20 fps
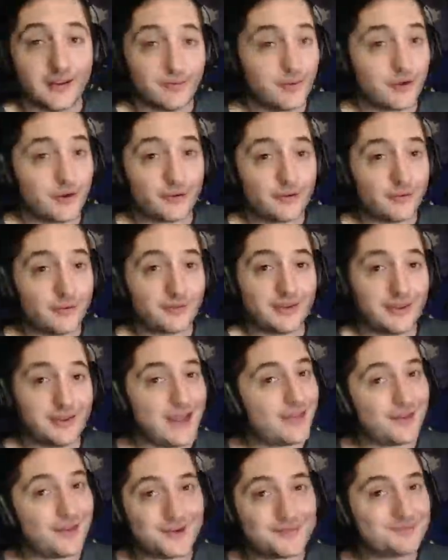we don't do it
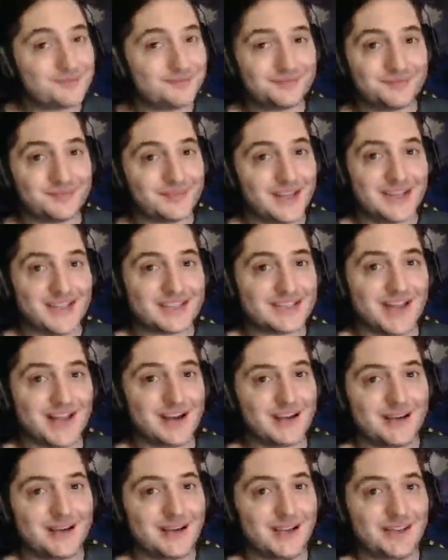together, it's not
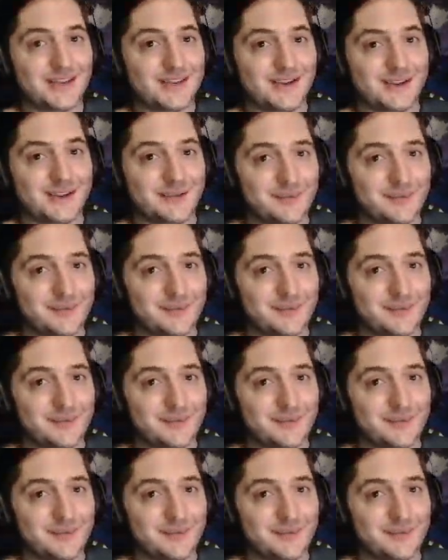going to get done.